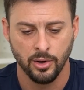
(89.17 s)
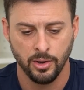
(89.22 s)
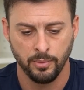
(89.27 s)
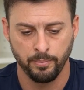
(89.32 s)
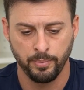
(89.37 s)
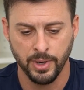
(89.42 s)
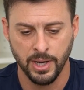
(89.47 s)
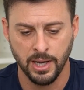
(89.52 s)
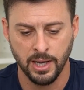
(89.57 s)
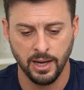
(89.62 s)

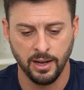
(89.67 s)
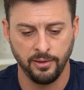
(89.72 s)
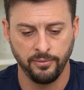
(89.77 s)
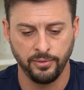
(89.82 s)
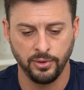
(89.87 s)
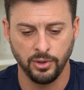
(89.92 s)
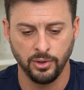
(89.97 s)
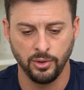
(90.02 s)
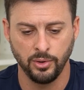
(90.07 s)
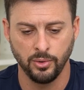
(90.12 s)
But
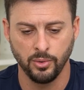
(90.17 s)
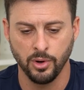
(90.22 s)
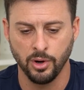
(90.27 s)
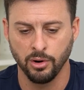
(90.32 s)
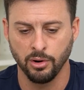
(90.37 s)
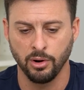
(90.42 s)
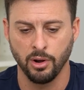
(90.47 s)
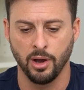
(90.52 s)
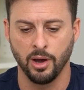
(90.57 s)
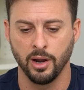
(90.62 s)
if you
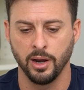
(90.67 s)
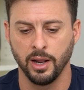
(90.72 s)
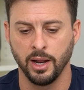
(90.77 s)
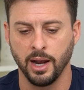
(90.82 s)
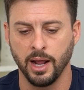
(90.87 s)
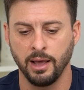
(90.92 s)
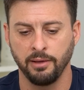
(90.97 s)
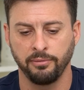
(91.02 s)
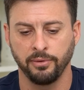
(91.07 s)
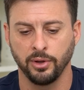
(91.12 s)
are on
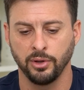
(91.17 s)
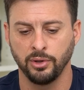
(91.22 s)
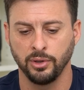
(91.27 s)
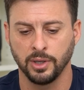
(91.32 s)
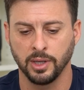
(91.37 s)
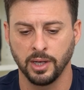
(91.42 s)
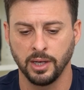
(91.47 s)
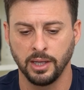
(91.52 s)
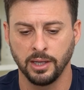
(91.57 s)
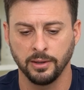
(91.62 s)
an iPhone,
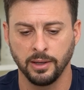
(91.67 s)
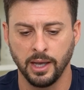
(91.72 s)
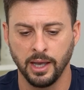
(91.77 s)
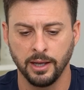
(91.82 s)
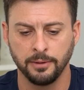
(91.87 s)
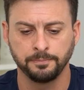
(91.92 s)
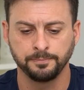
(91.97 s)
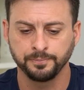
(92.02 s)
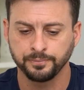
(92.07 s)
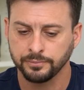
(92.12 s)
you can
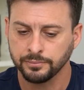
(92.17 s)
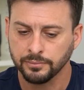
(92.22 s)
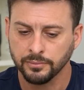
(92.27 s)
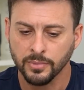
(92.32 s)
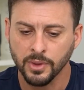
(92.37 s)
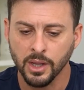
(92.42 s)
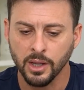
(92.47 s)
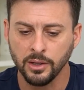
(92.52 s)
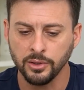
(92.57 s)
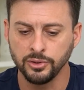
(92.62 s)
hit
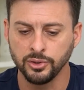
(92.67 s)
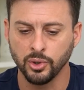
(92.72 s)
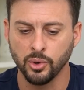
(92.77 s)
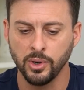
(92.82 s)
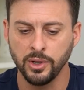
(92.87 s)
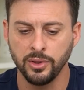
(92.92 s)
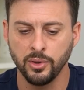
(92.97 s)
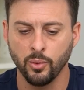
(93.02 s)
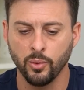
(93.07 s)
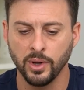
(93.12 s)

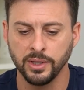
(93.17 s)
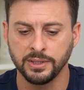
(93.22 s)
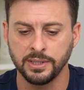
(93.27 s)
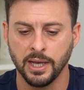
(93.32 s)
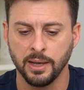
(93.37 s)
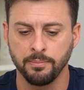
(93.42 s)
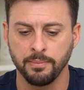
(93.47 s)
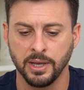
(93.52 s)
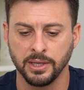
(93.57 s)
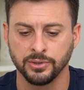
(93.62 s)
join the
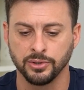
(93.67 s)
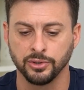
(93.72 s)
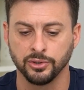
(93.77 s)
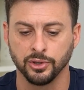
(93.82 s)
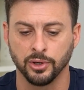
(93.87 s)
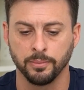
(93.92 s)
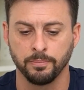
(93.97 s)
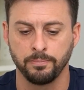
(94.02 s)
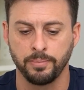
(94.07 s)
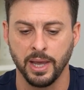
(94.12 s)
WhatsApp
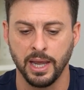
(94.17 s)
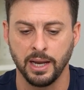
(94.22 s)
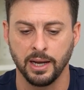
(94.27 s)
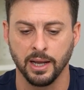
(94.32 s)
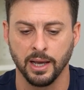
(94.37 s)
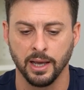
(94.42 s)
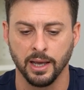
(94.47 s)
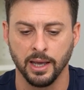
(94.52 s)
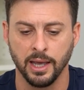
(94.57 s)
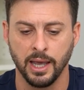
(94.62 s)
Messenger
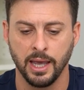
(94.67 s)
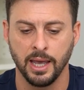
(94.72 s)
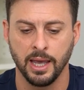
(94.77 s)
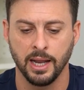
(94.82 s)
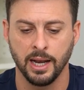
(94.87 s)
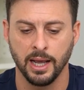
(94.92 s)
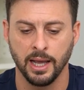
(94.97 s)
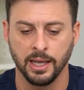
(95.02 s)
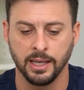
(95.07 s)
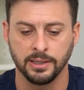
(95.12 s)
beta.
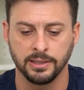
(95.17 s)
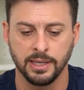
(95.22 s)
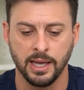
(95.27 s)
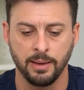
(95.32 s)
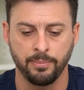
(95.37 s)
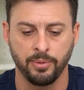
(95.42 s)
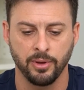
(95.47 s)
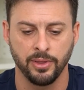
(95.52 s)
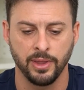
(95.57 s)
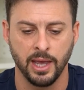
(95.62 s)
And I can
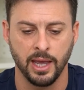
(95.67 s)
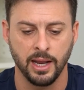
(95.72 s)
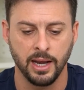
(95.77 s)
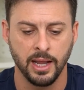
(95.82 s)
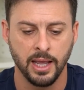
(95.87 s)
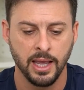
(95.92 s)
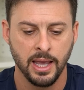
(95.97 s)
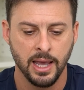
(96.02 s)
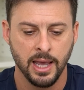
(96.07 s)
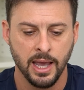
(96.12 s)
tap on
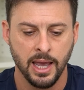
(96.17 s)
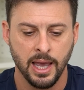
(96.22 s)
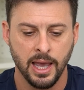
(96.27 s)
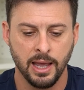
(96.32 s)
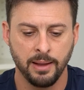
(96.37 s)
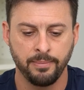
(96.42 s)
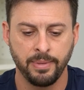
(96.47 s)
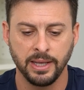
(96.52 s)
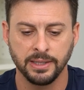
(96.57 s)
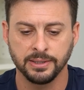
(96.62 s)
that.
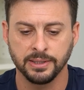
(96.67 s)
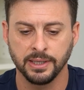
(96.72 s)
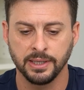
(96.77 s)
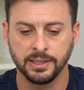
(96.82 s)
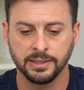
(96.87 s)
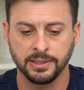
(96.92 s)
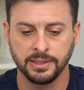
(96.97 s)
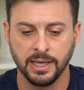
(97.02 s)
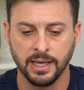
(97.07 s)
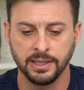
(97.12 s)
And basically,
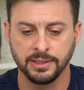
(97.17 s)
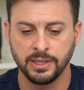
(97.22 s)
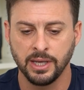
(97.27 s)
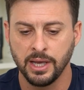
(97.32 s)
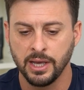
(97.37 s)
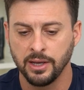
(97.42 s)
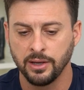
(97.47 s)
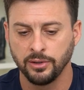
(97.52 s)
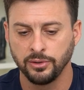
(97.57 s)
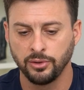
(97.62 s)
it
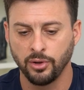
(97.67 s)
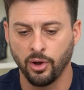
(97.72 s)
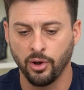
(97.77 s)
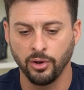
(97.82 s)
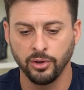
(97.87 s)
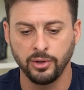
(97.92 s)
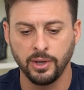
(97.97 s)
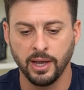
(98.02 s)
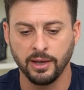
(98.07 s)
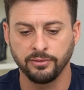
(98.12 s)
says
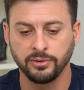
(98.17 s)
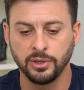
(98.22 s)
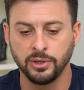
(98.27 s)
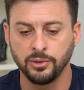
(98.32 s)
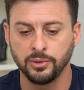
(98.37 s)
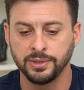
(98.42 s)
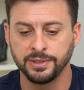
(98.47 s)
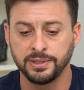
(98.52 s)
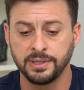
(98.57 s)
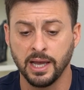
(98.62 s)
all you have to
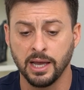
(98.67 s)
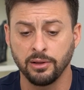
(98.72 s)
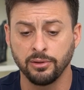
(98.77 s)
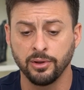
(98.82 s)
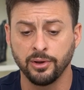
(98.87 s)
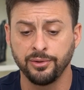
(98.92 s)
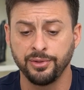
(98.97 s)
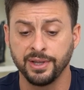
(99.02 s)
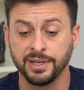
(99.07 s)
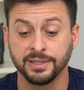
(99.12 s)
do is
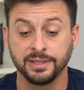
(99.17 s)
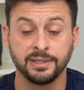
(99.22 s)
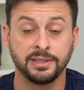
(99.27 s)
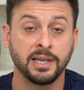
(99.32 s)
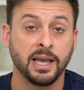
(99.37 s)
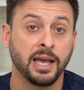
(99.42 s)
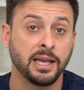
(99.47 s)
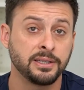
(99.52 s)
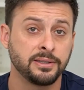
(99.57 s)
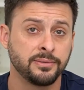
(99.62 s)
download this
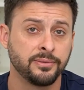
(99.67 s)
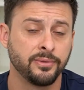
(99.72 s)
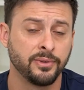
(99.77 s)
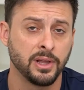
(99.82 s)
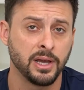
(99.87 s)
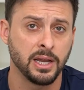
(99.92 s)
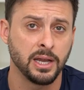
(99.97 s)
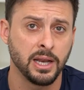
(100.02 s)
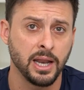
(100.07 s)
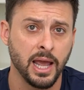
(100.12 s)

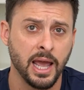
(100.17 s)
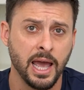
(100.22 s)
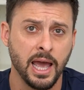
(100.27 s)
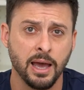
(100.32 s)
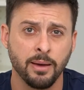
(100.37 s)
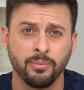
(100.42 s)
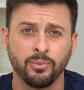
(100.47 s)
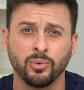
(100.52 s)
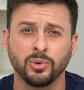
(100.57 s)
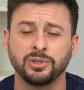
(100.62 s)
TestFlight
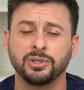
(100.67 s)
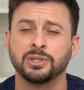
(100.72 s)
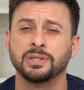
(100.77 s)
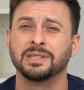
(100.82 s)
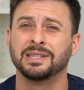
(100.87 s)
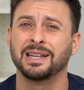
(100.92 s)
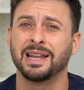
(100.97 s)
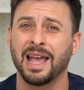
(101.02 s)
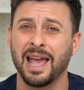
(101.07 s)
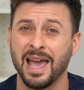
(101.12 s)
app, which
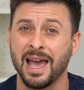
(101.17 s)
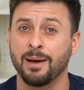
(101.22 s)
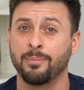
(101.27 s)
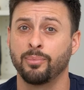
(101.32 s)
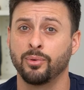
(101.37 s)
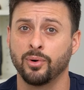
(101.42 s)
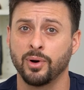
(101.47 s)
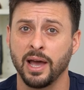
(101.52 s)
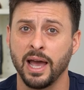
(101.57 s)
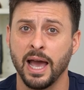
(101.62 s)
is an
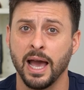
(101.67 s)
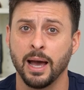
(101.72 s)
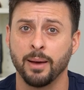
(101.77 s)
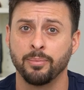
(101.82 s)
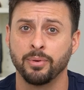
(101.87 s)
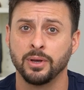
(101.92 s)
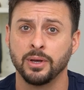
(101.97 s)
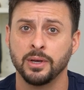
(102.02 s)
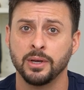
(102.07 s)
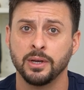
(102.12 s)
Apple
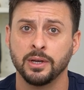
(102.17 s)
app.